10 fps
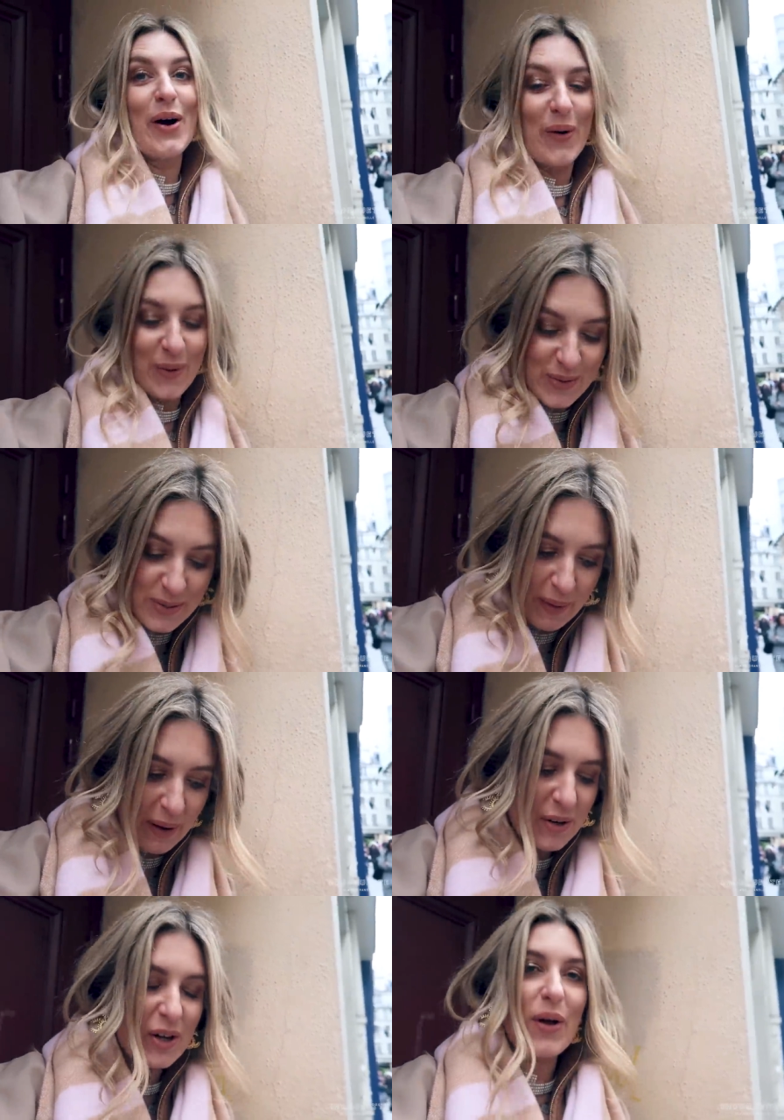cold,
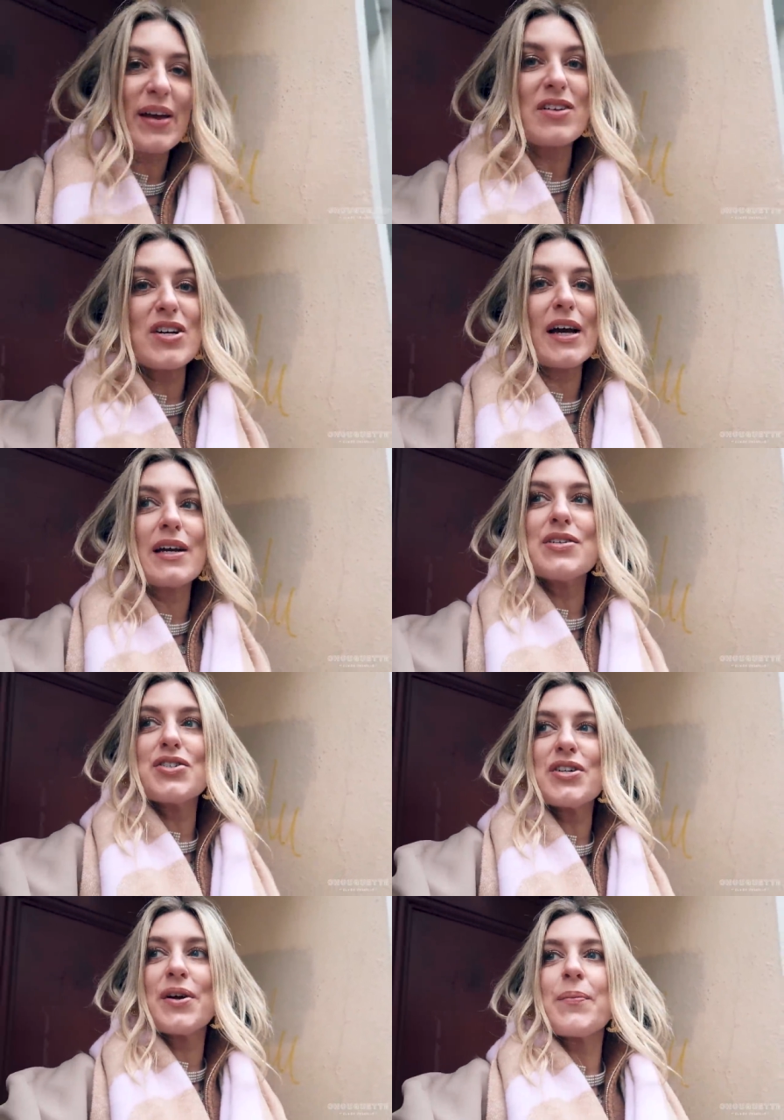but I'm gonna go and get
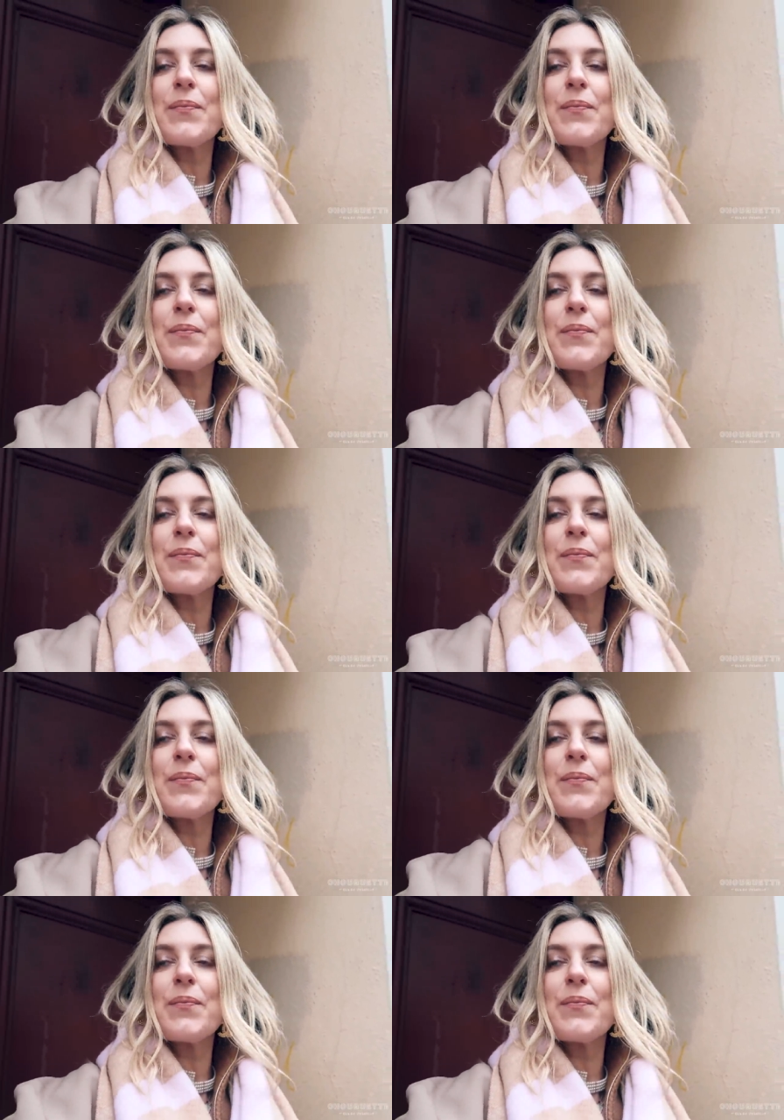changed.